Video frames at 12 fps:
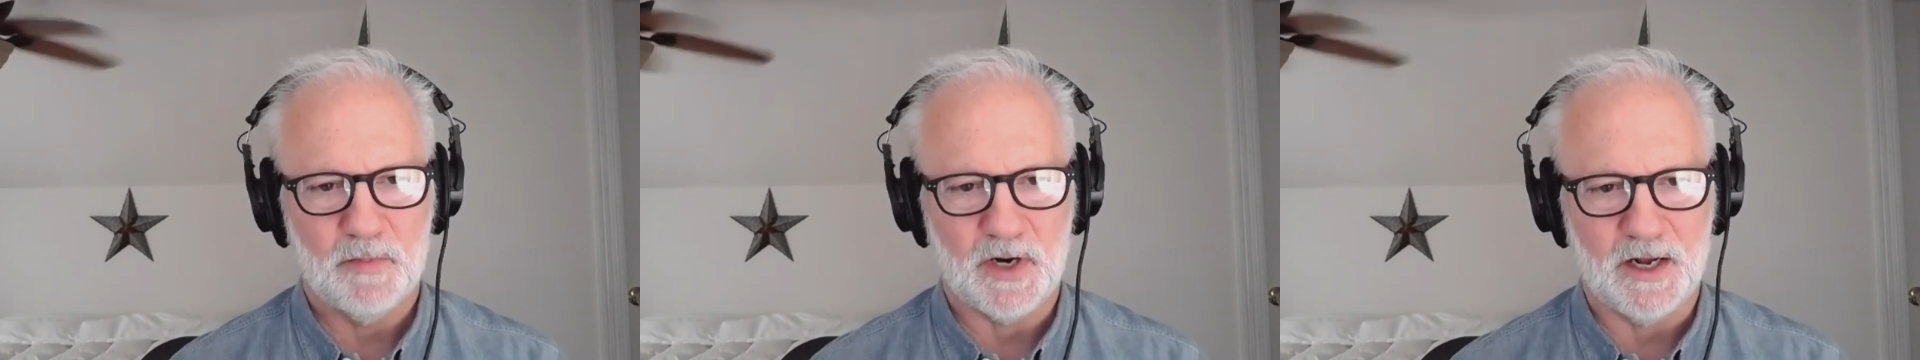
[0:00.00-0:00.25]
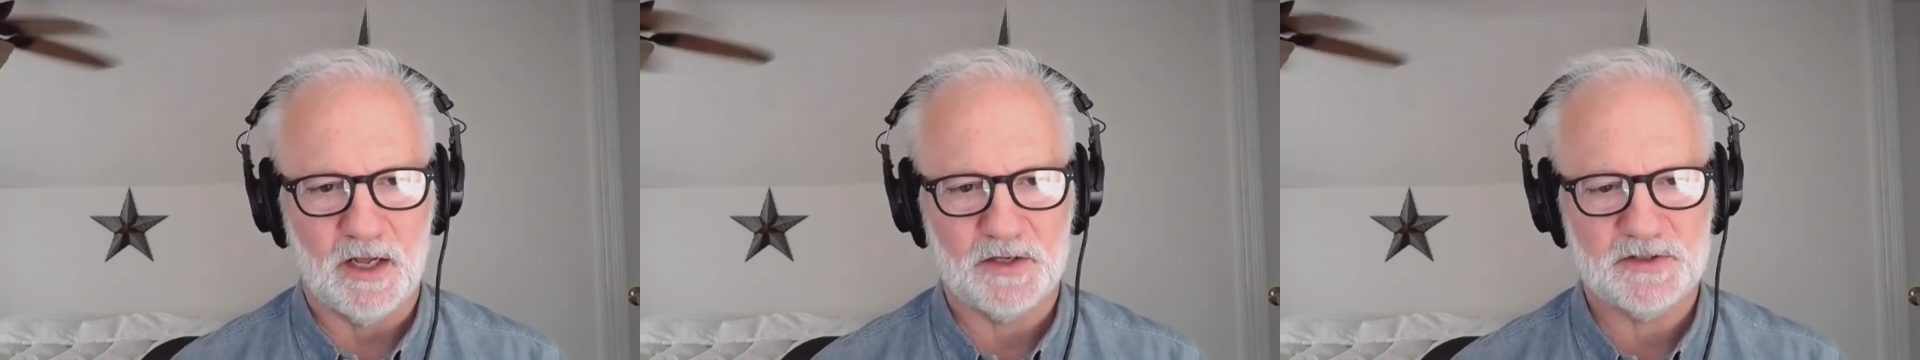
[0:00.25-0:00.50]
but
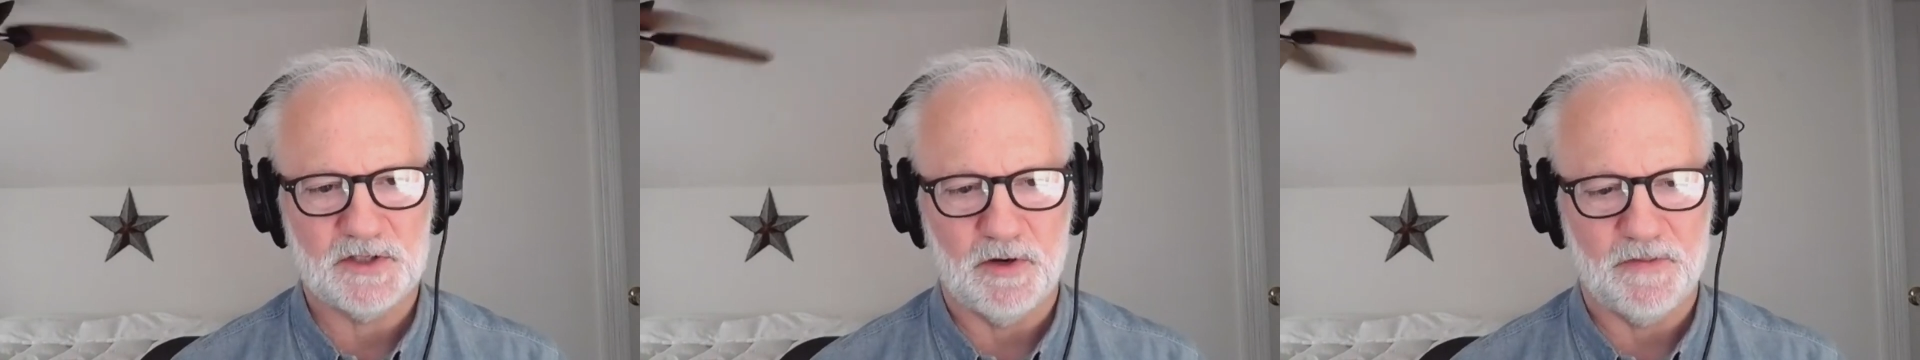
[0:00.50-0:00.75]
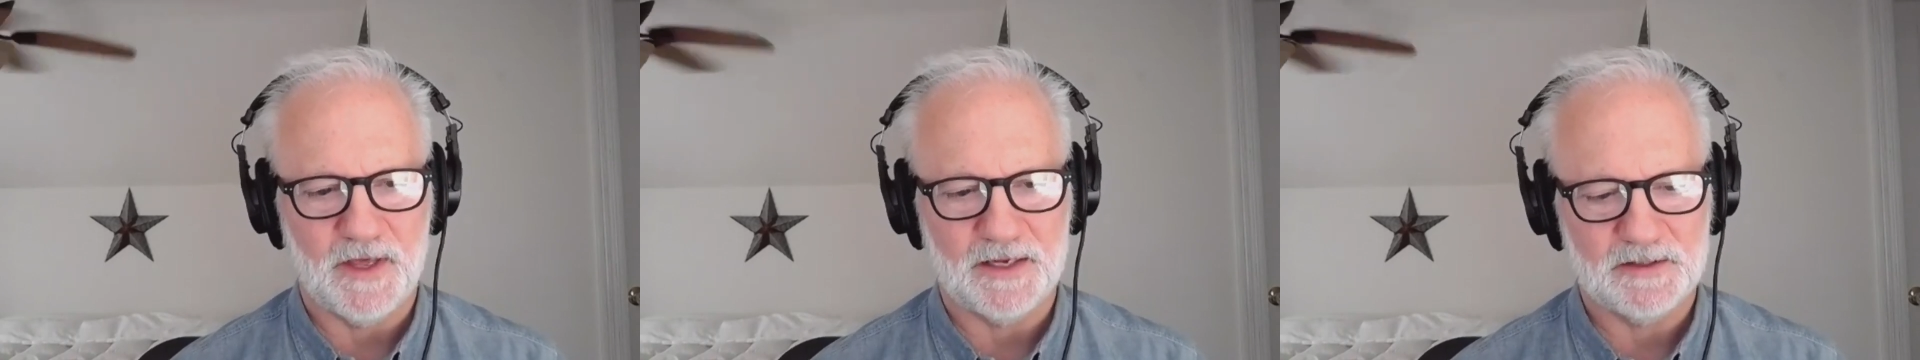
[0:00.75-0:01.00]
I
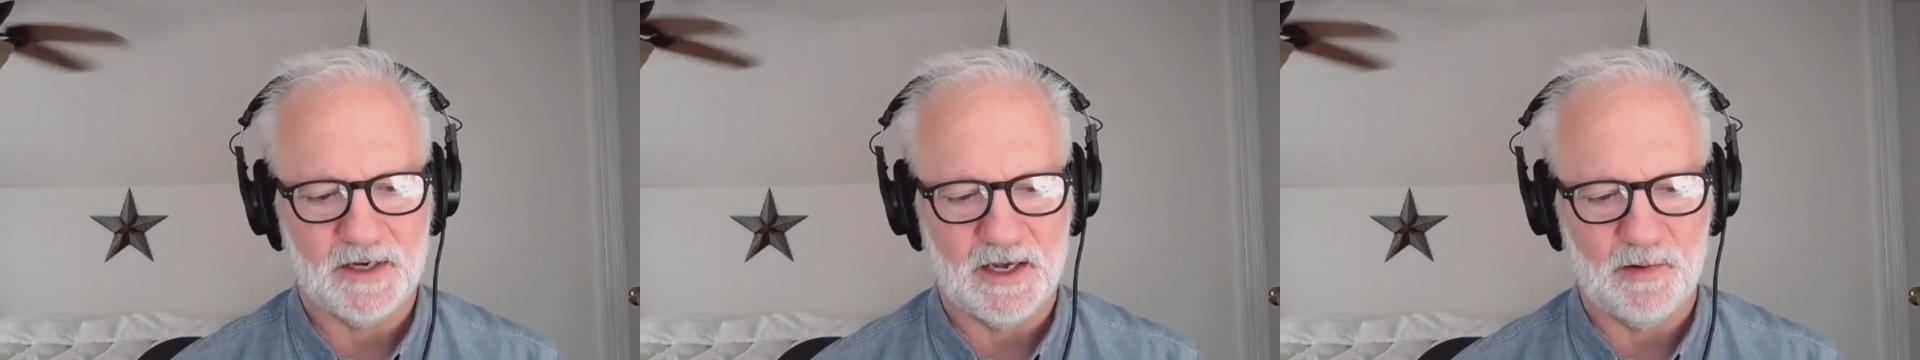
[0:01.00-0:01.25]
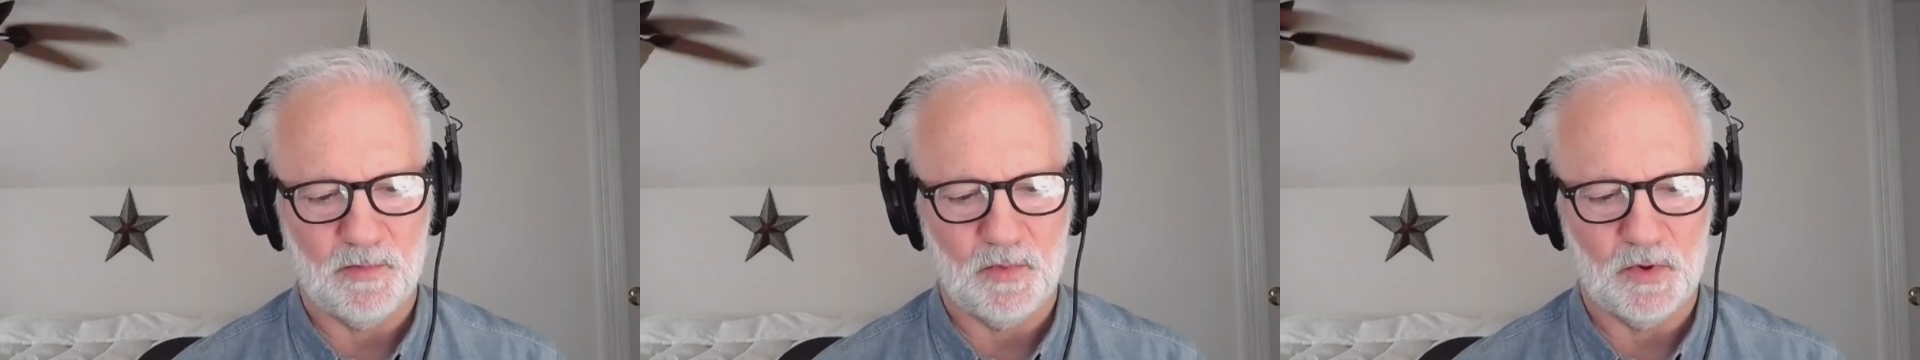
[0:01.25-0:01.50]
also at that
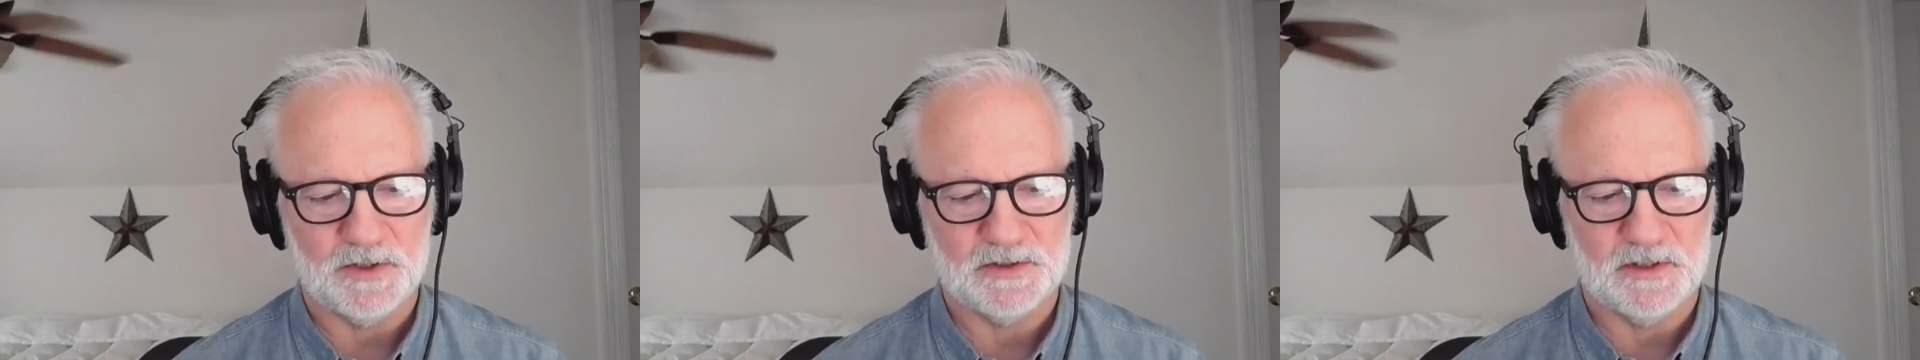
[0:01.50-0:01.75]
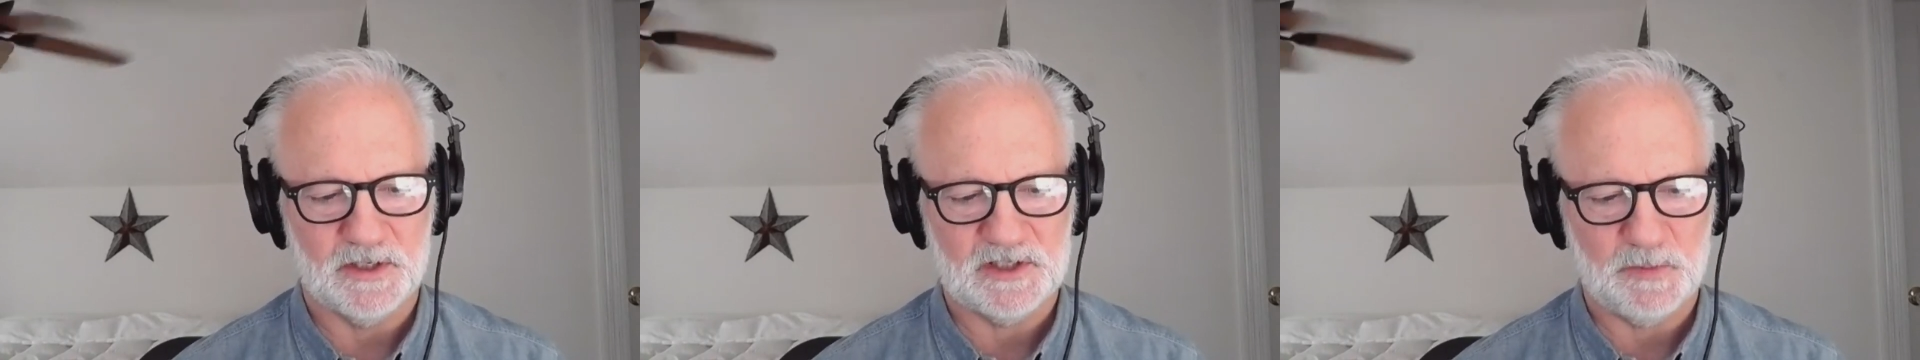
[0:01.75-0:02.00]
time
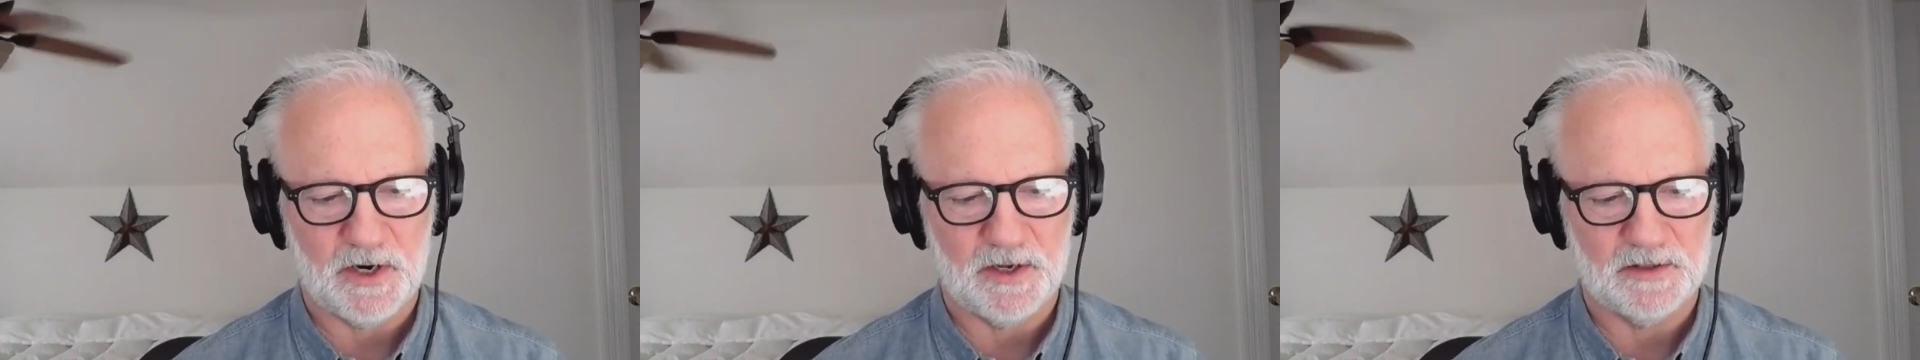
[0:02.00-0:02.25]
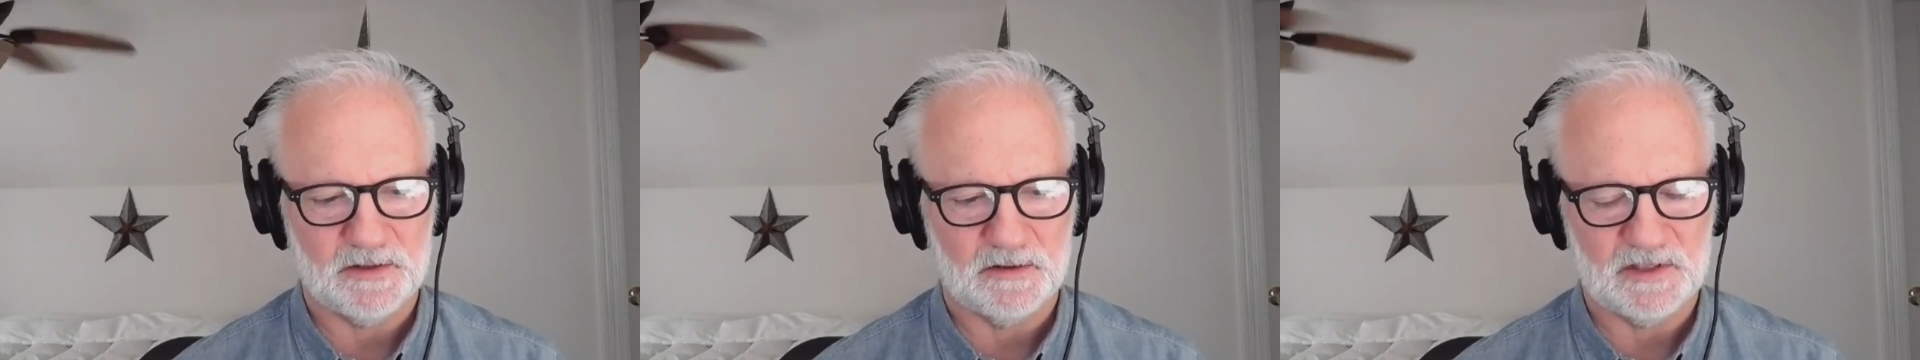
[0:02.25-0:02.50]
was
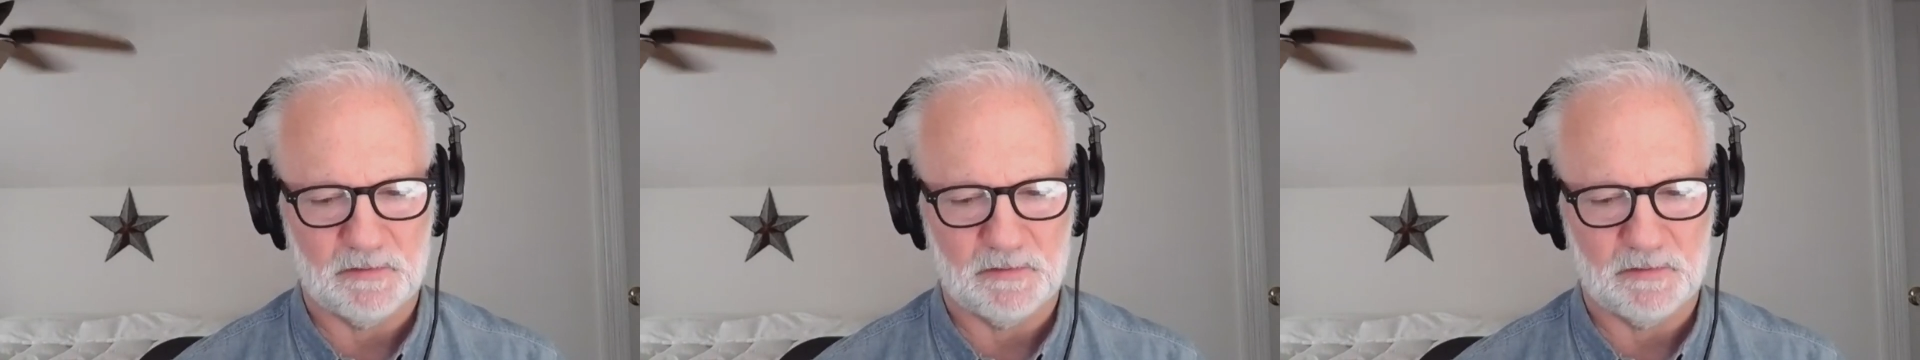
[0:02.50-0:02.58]
experiencing